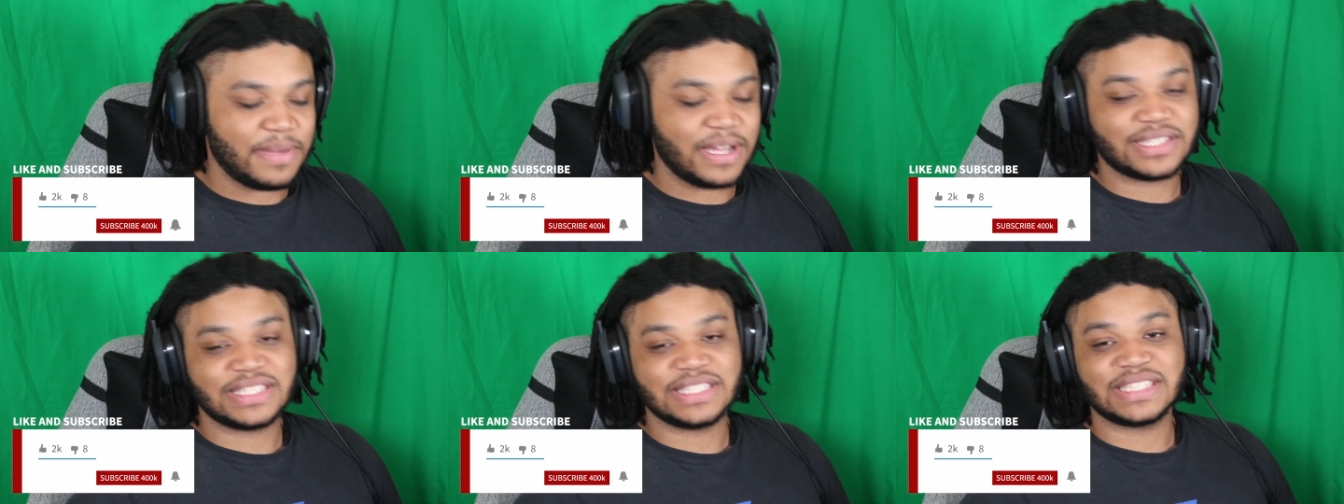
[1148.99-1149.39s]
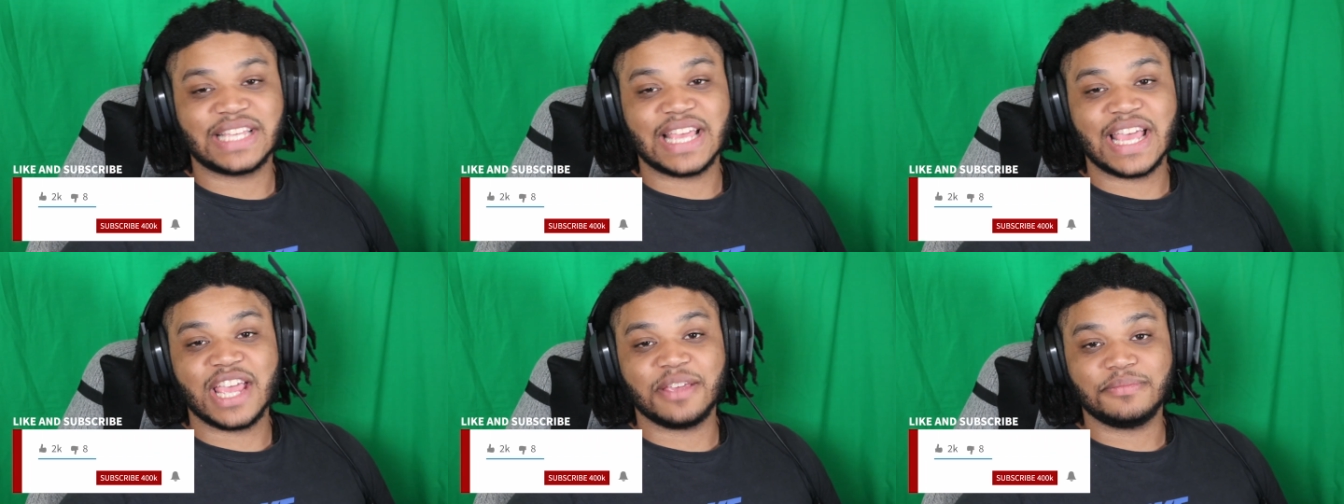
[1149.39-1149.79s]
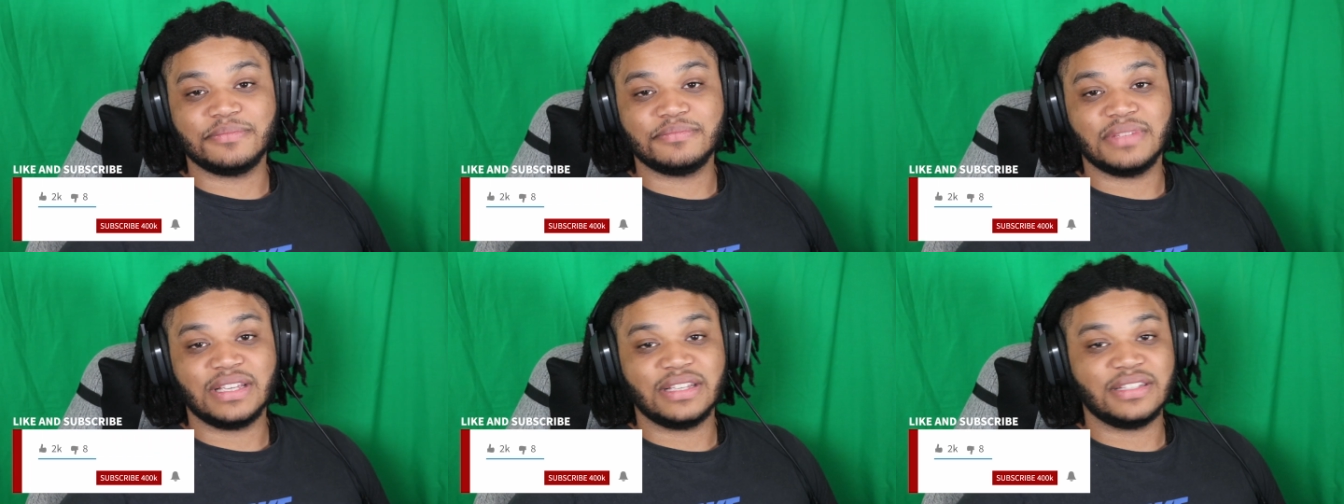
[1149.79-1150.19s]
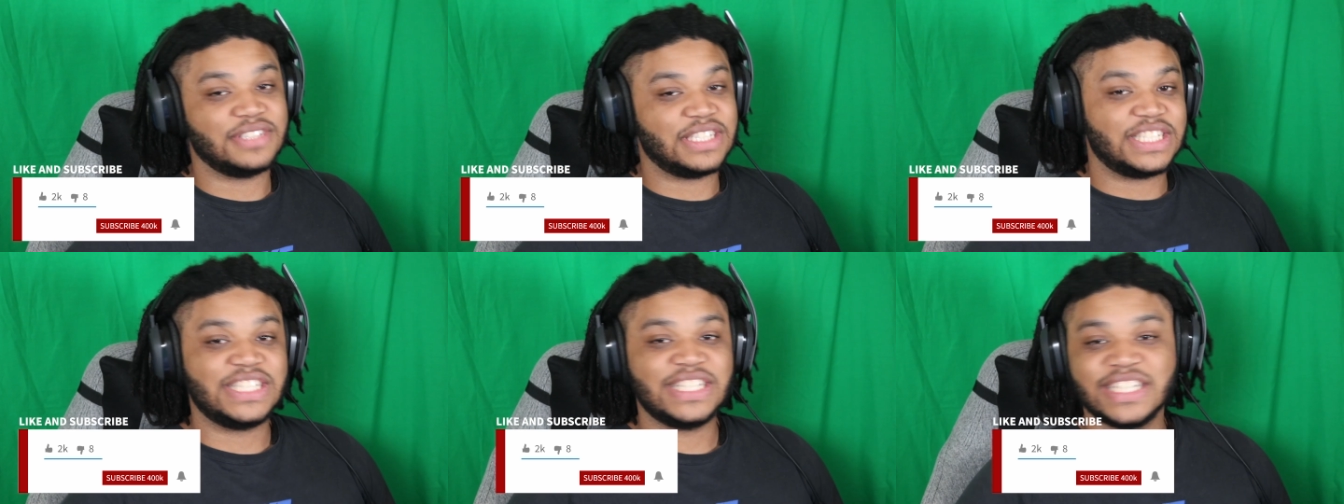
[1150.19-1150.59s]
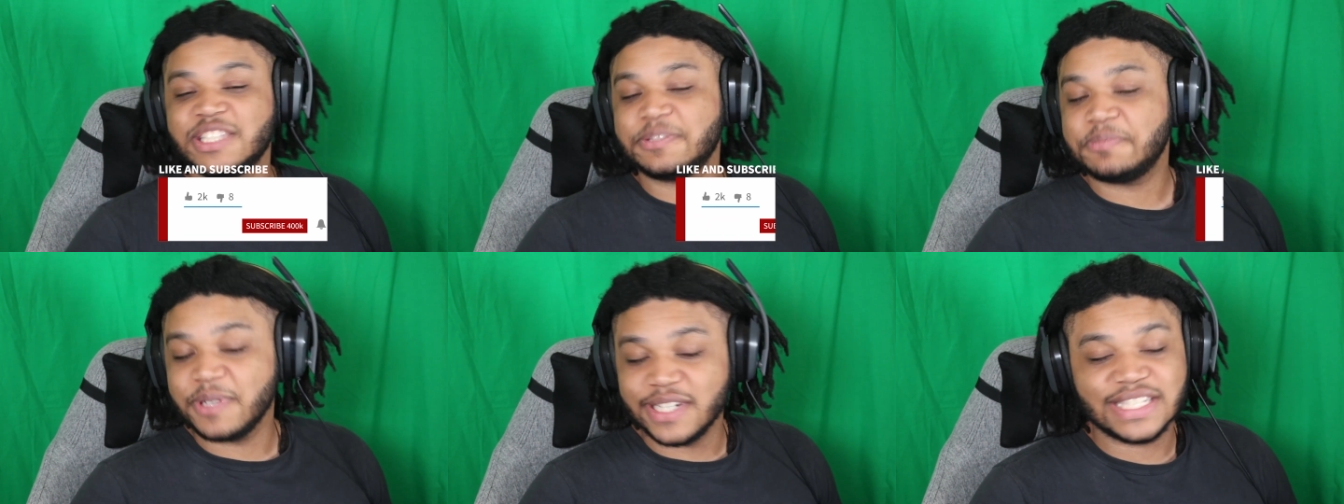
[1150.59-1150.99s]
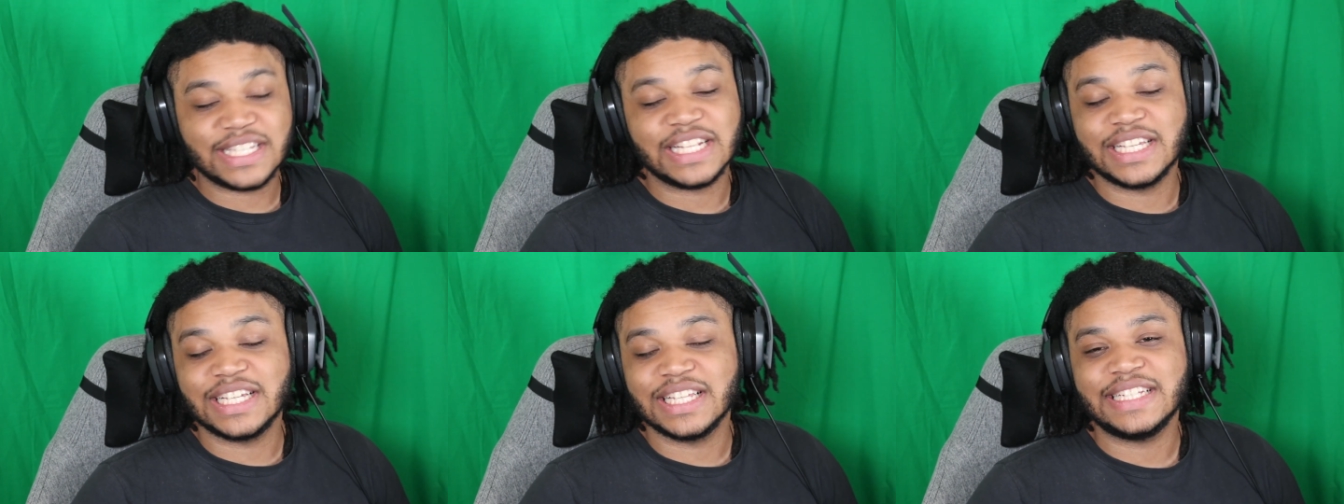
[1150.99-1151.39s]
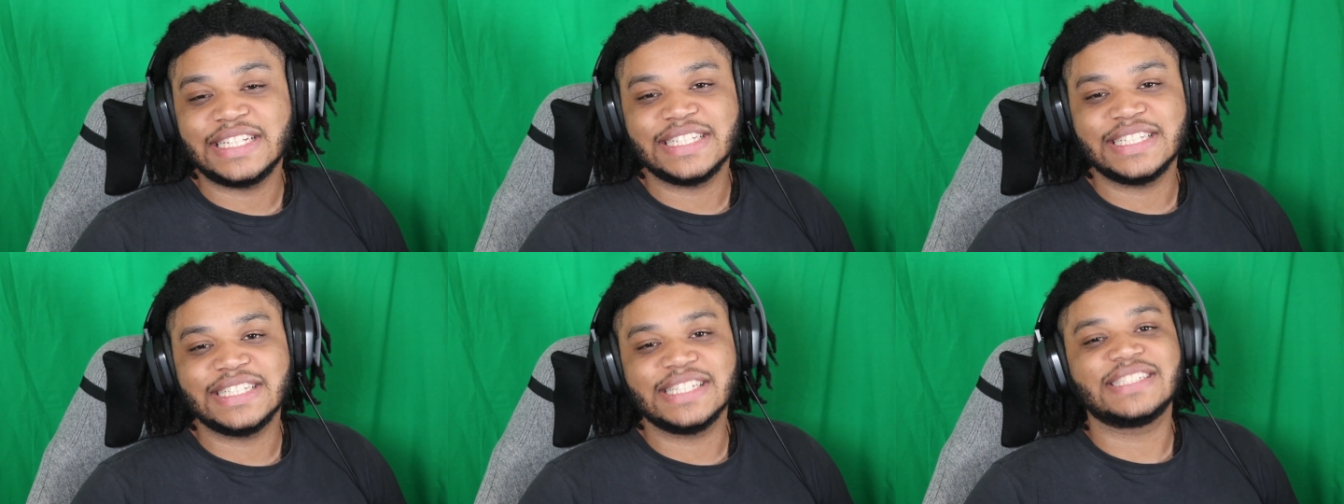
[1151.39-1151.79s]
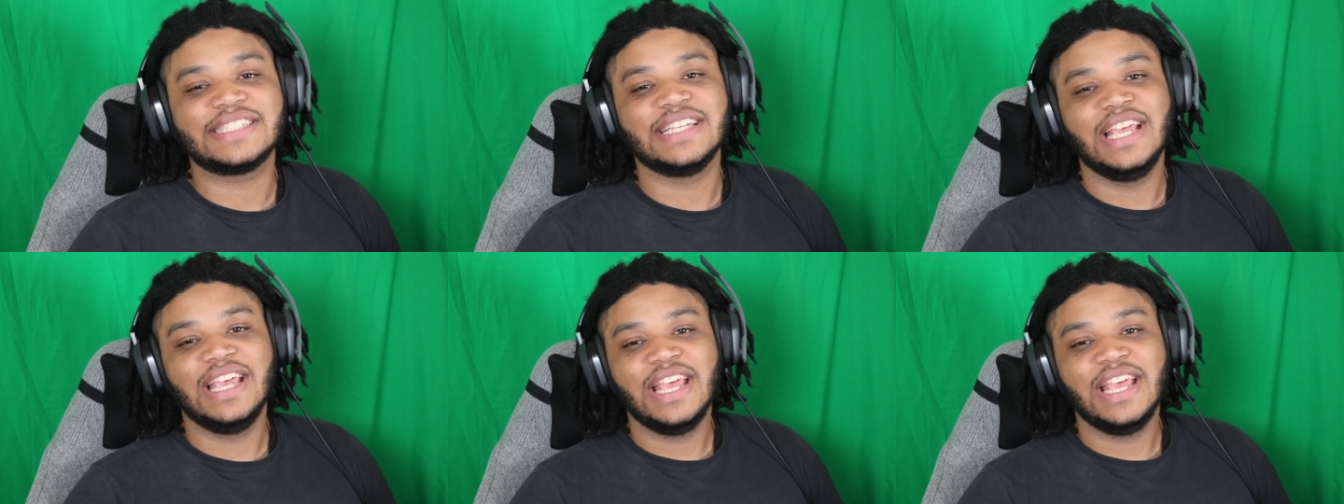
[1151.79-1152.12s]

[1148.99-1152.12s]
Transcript: about this game. Did you experience any glitches?